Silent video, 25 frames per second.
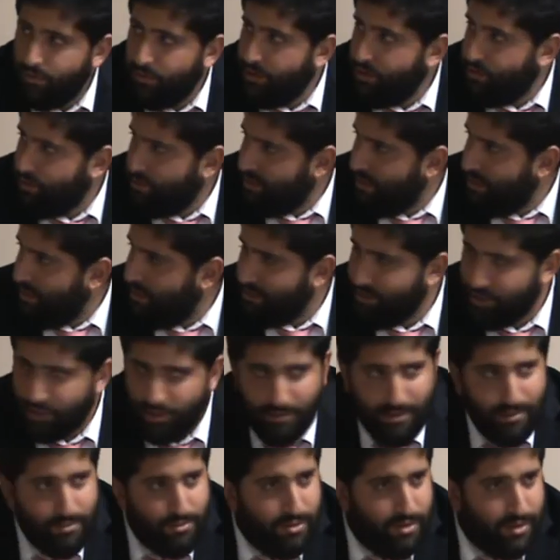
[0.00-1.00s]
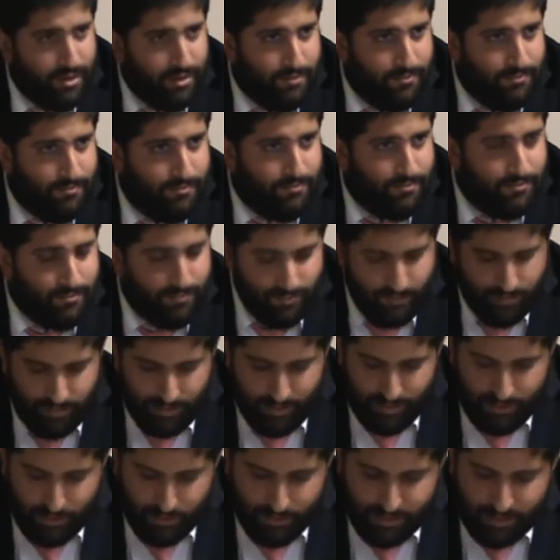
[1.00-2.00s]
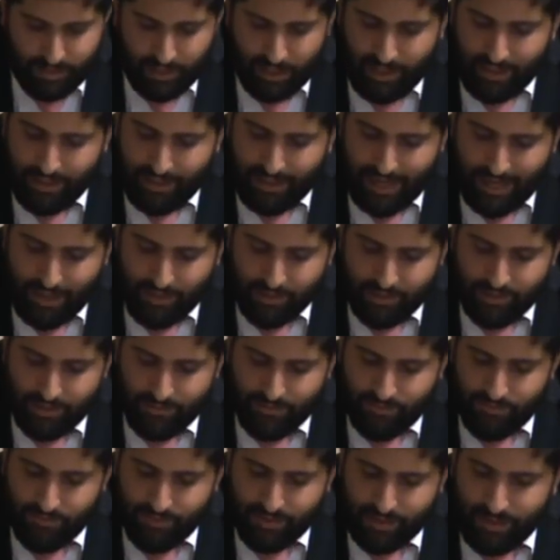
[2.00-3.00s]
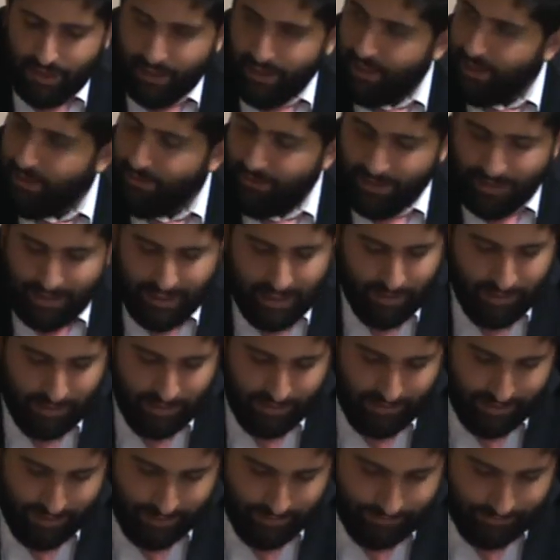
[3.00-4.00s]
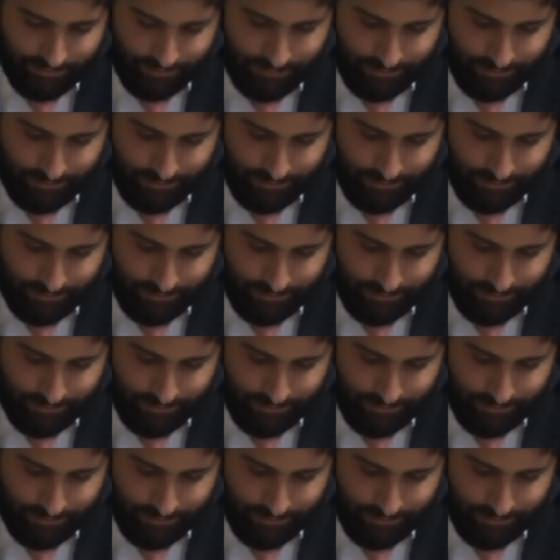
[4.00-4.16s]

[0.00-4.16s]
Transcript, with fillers: As we say this on Shabbat morning, it was taught in the house of study of Eliyahu Navi.